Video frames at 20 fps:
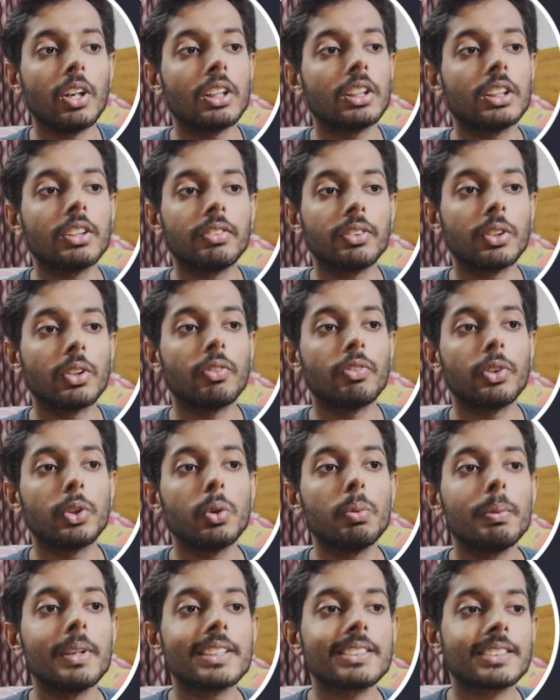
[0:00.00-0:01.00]
view
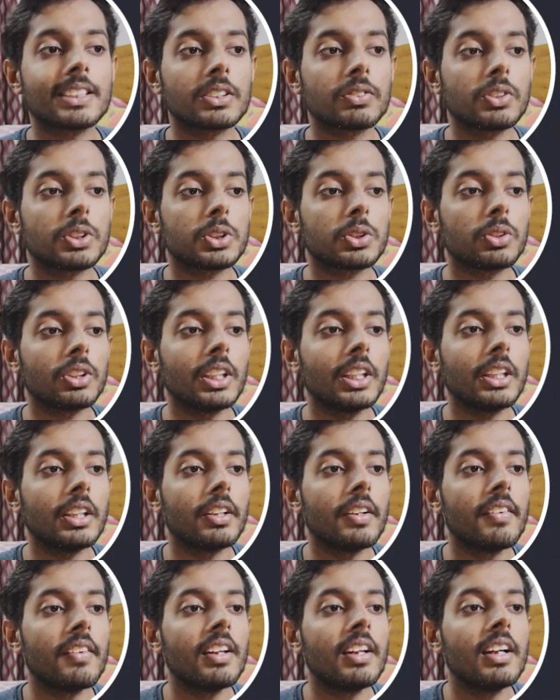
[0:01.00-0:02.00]
based thing which you need,
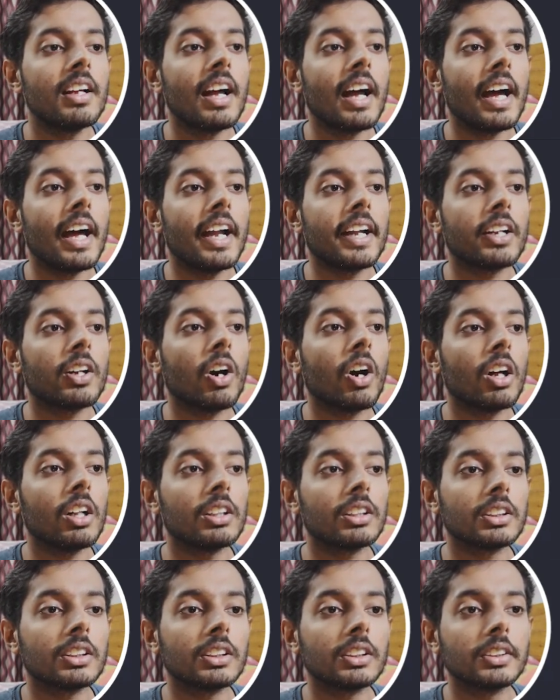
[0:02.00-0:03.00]
and all
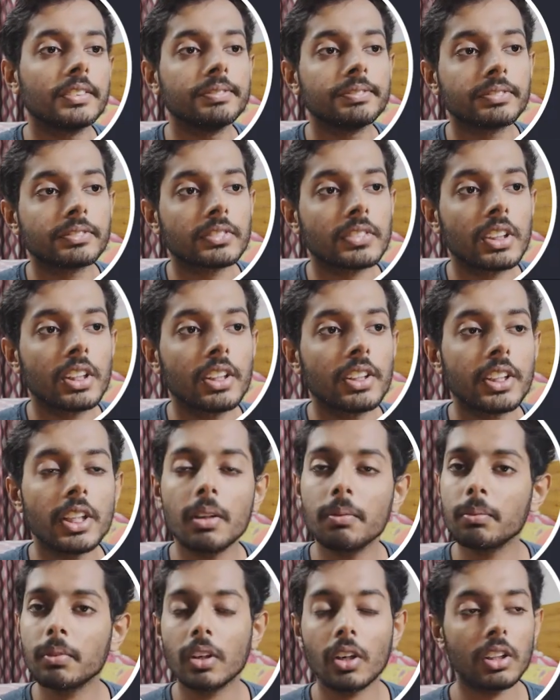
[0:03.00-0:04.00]
the
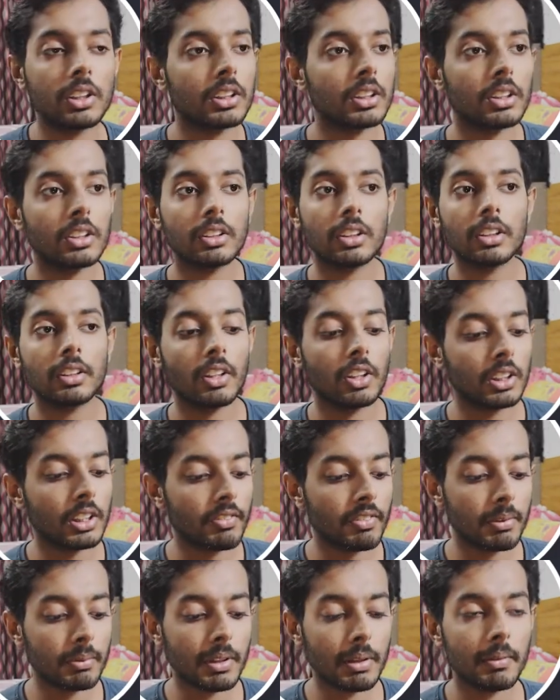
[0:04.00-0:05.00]

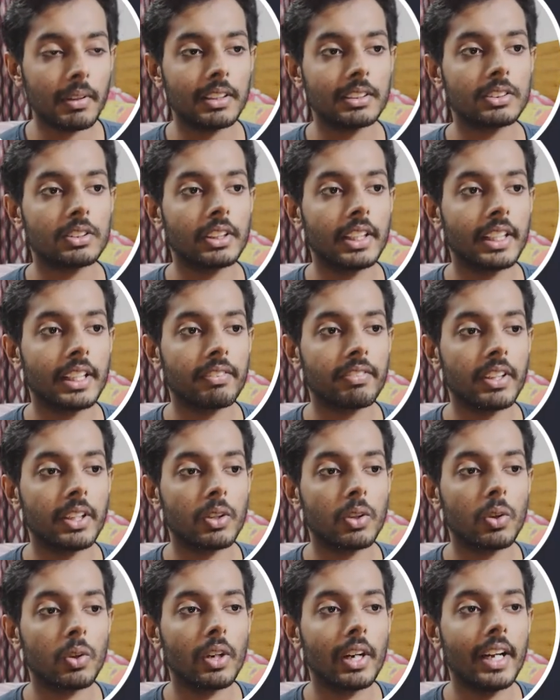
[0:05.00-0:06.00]
Vim commands. Like if I
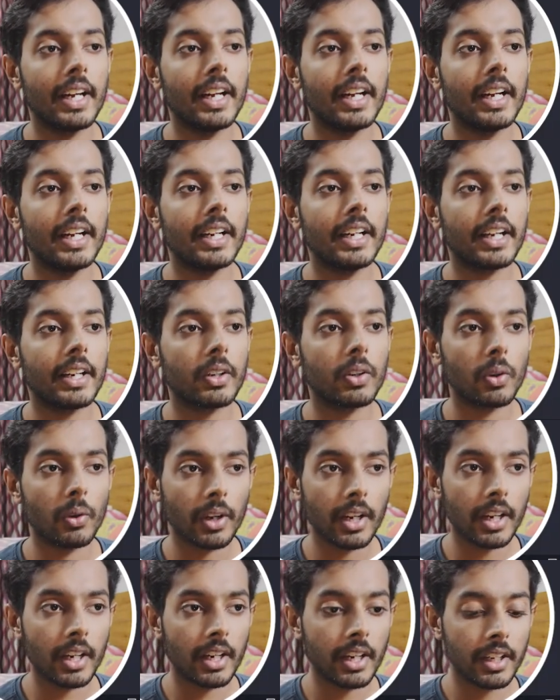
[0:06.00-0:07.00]
go and I go
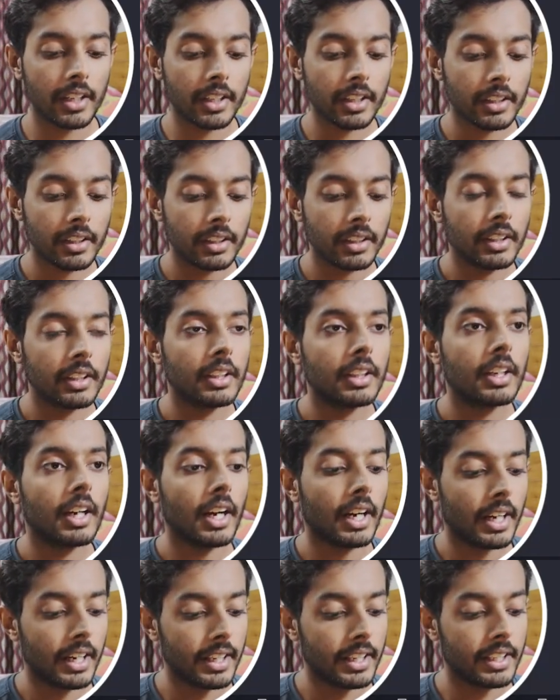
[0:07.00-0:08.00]
here,
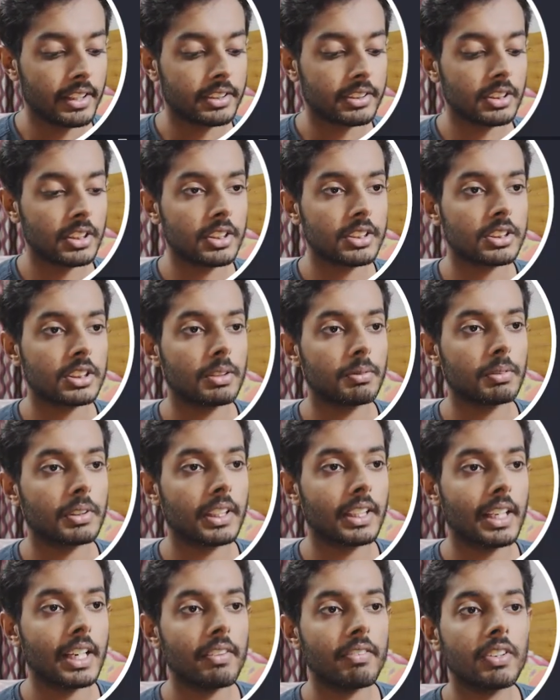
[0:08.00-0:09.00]
I search something,
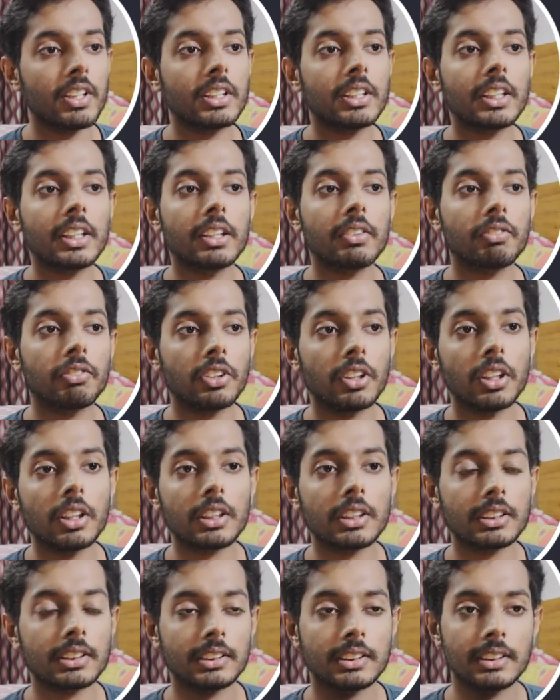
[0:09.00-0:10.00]
everything
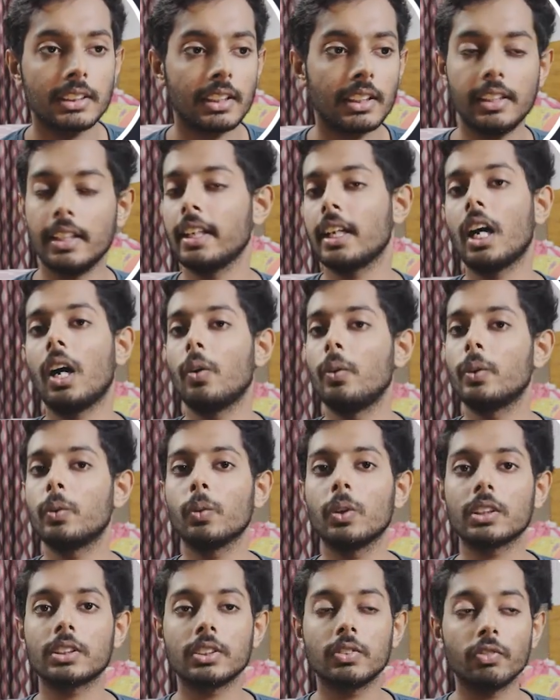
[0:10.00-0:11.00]
works like how it
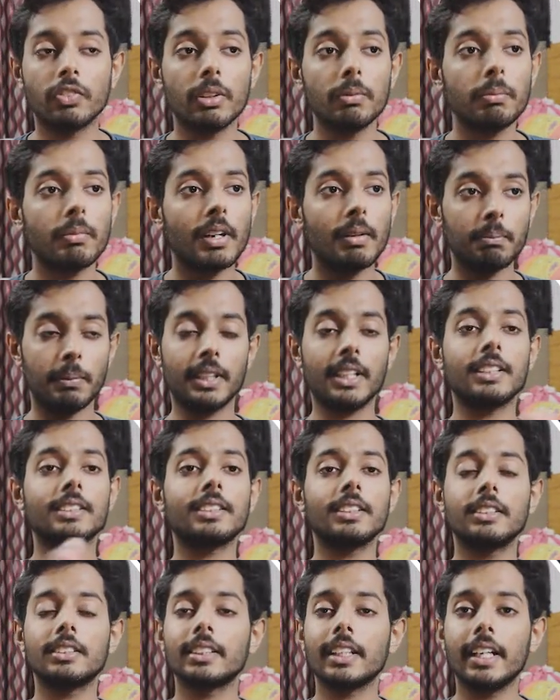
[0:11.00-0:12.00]
works in Vim, but it's
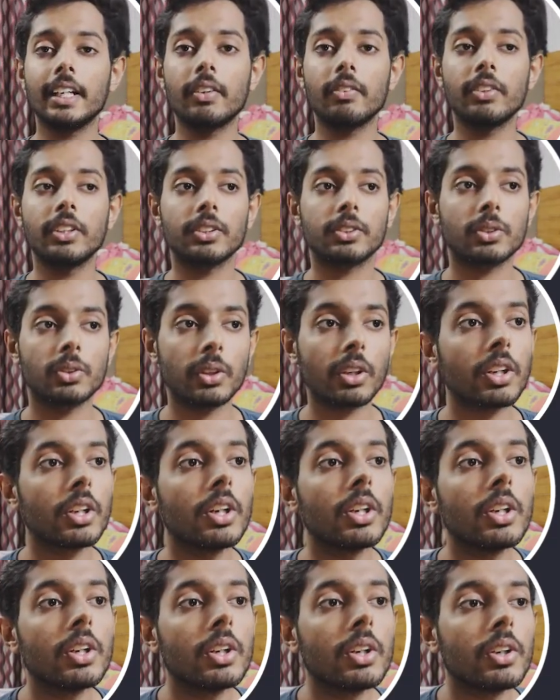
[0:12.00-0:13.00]
inside of VS Code,
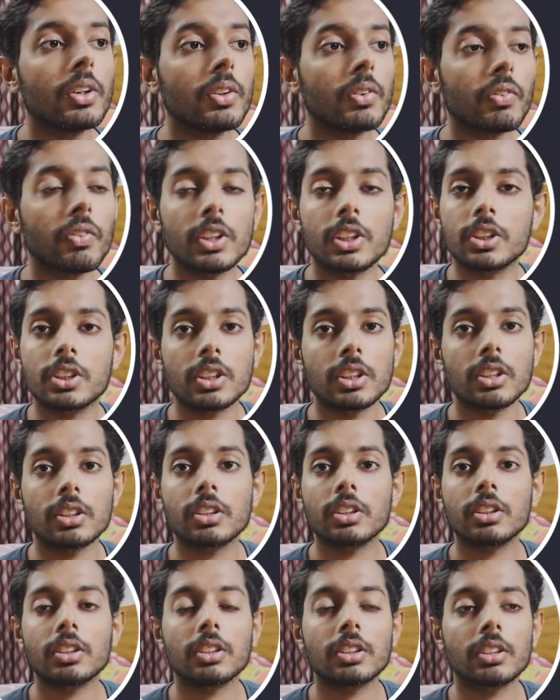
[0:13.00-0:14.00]
which
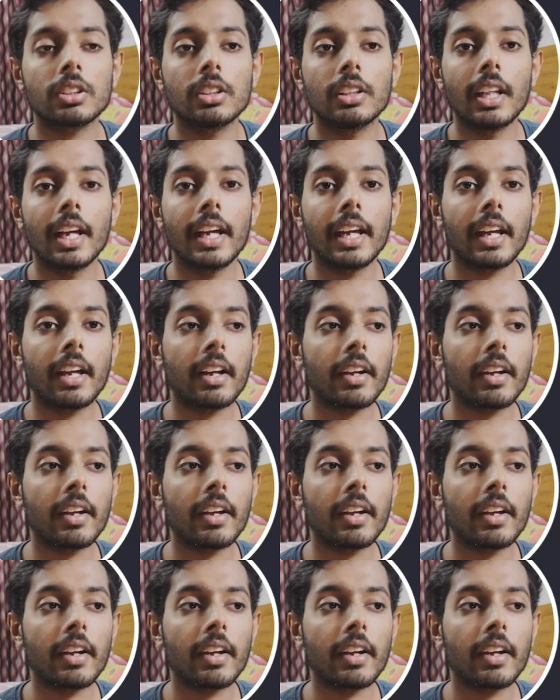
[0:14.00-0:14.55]
is like